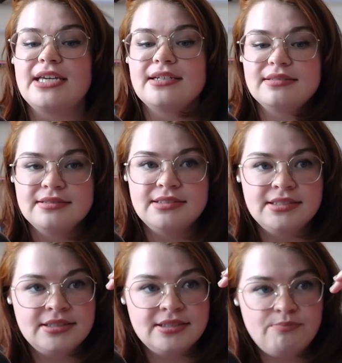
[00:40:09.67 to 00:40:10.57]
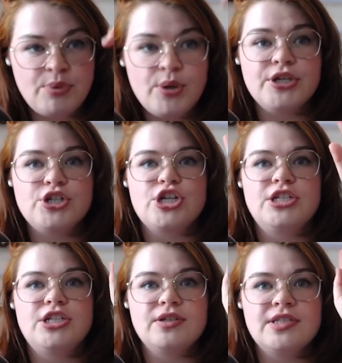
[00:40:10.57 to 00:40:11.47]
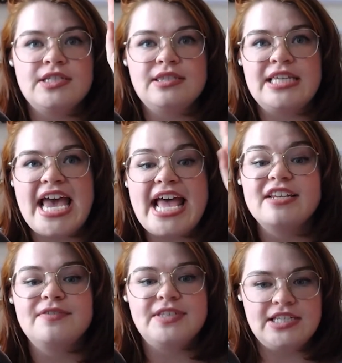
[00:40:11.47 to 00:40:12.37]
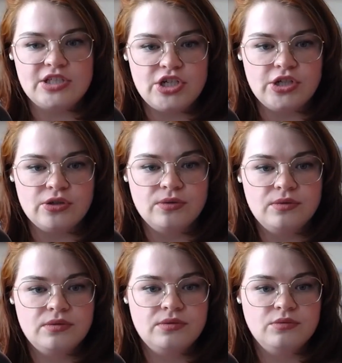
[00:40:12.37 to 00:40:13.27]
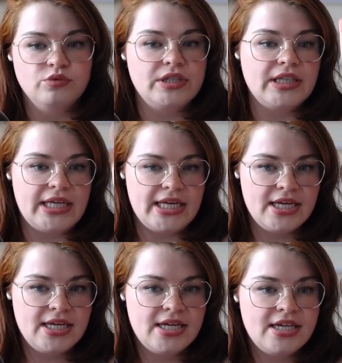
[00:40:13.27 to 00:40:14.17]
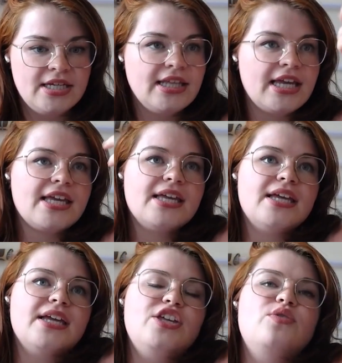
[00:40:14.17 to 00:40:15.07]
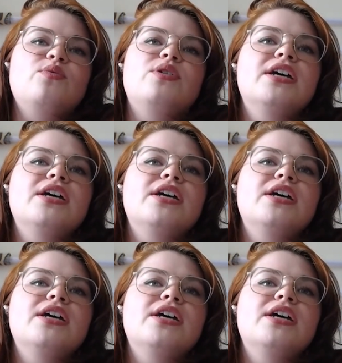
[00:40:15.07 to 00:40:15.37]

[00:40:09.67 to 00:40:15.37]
like push until the end of season 2. Really. Like you